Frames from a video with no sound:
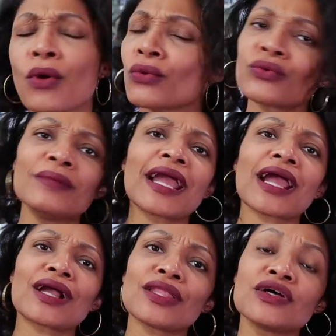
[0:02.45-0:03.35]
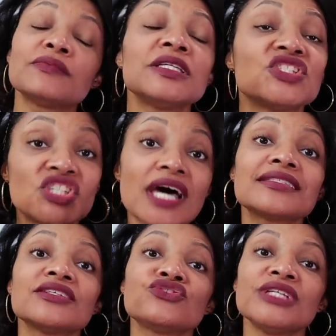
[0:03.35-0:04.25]
where we make our clothes to be
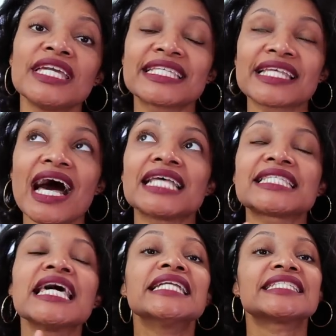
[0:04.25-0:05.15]
just as unique as us.